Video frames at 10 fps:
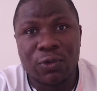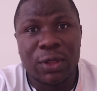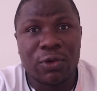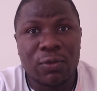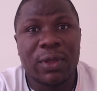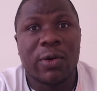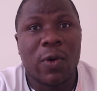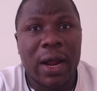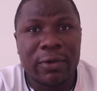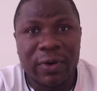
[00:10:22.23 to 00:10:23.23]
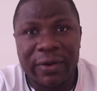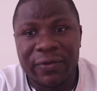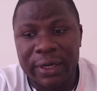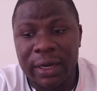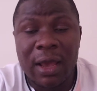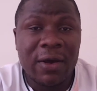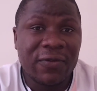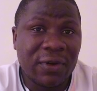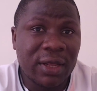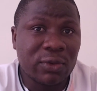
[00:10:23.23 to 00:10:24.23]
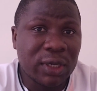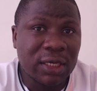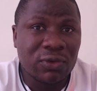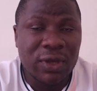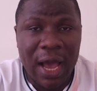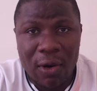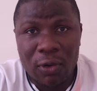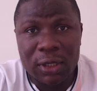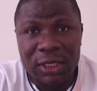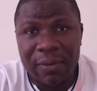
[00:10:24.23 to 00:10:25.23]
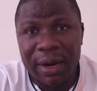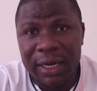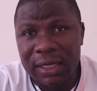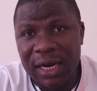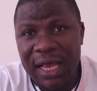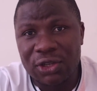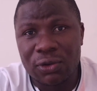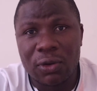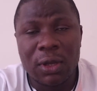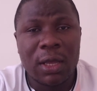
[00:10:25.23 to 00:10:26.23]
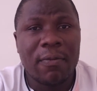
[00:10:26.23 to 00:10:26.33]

with whom they were rivaling for the 22-year-old German international,